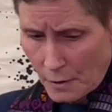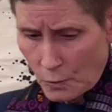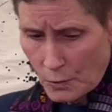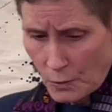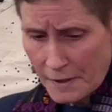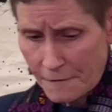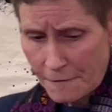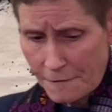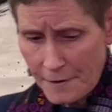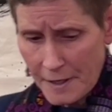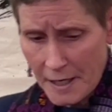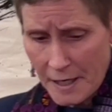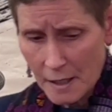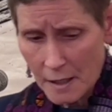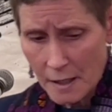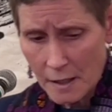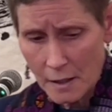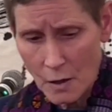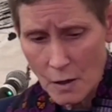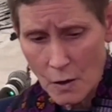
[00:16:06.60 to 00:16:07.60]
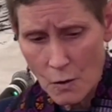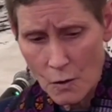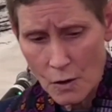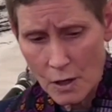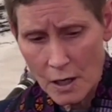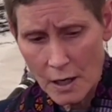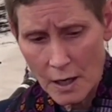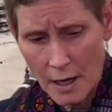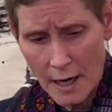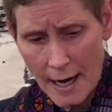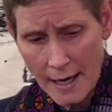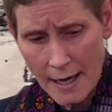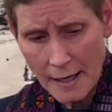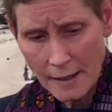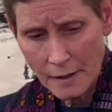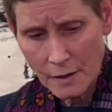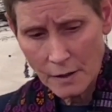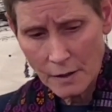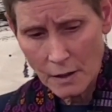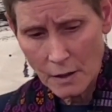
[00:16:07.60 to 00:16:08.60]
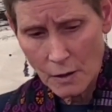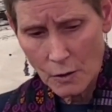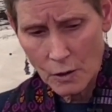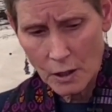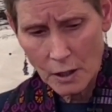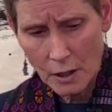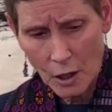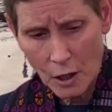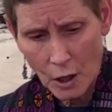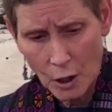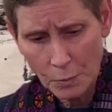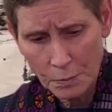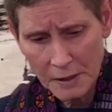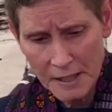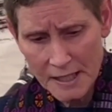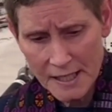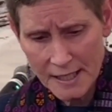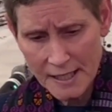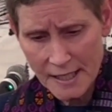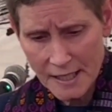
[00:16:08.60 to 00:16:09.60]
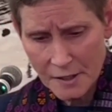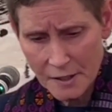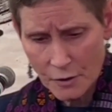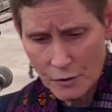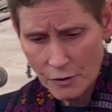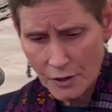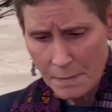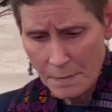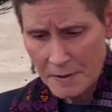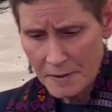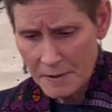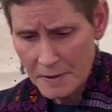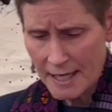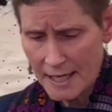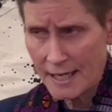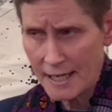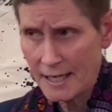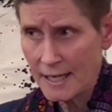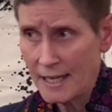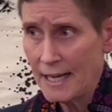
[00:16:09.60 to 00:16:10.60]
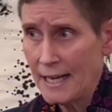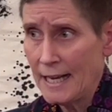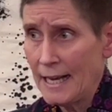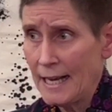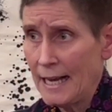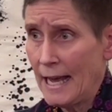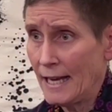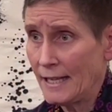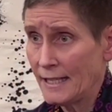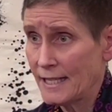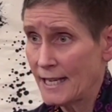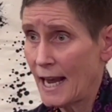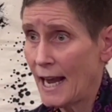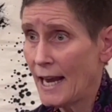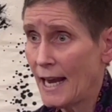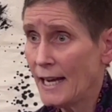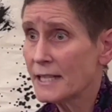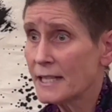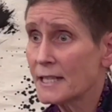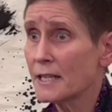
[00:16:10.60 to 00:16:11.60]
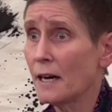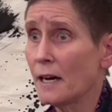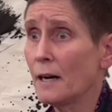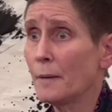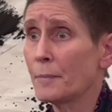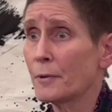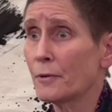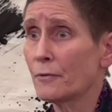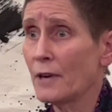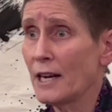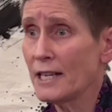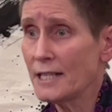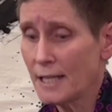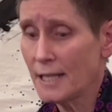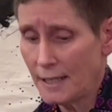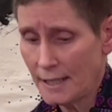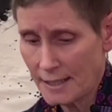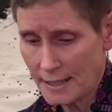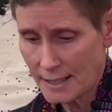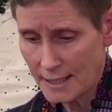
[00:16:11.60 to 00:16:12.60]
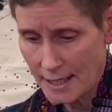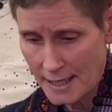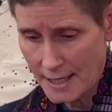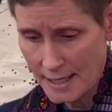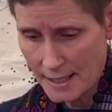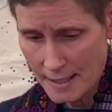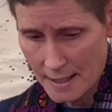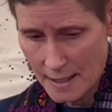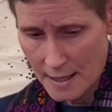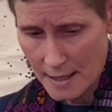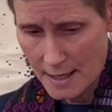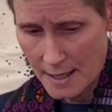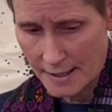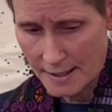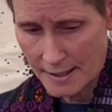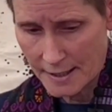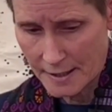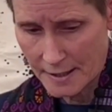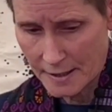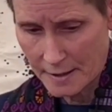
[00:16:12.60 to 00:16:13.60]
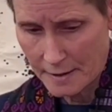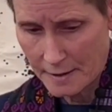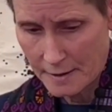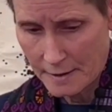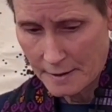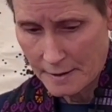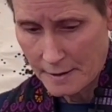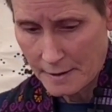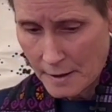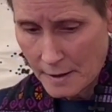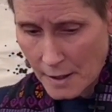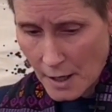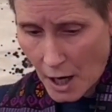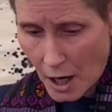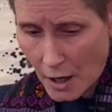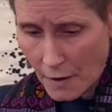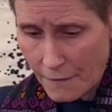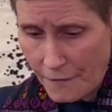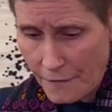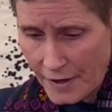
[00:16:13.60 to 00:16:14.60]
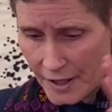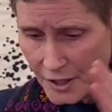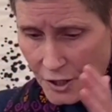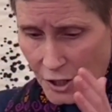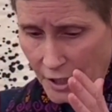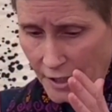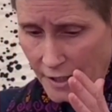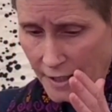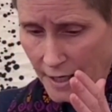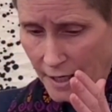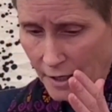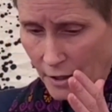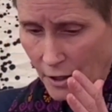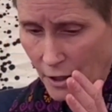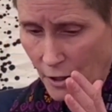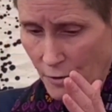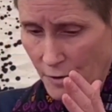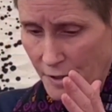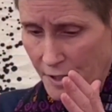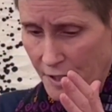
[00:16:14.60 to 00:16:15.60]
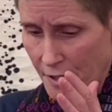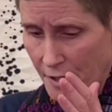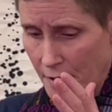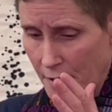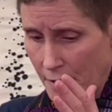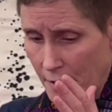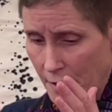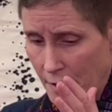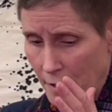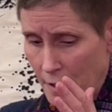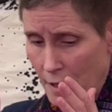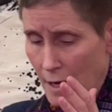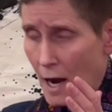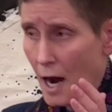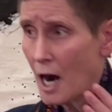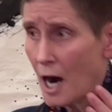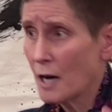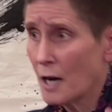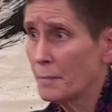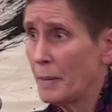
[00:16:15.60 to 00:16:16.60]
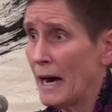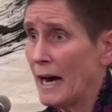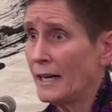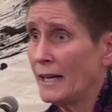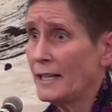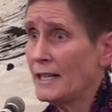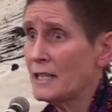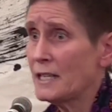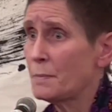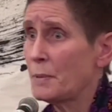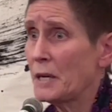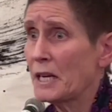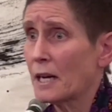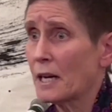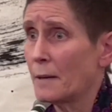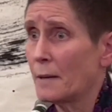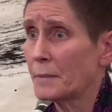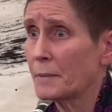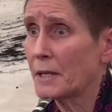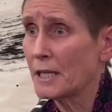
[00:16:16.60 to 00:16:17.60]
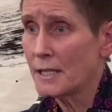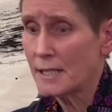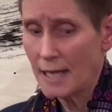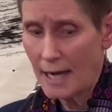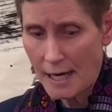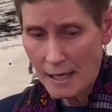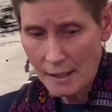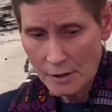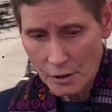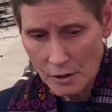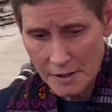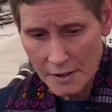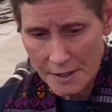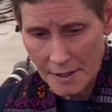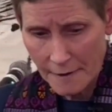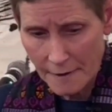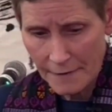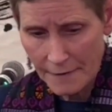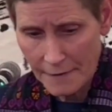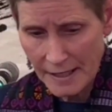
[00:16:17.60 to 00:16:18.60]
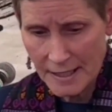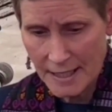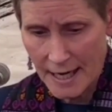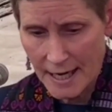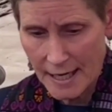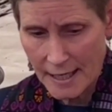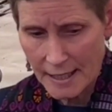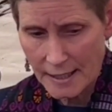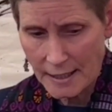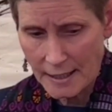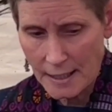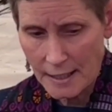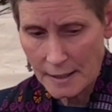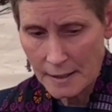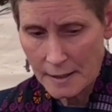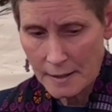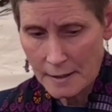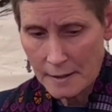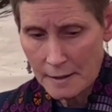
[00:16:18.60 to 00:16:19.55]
When fear or anger or hopelessness creeps in and takes up residence in us, our vision narrows, our bodies become containers of anxiety,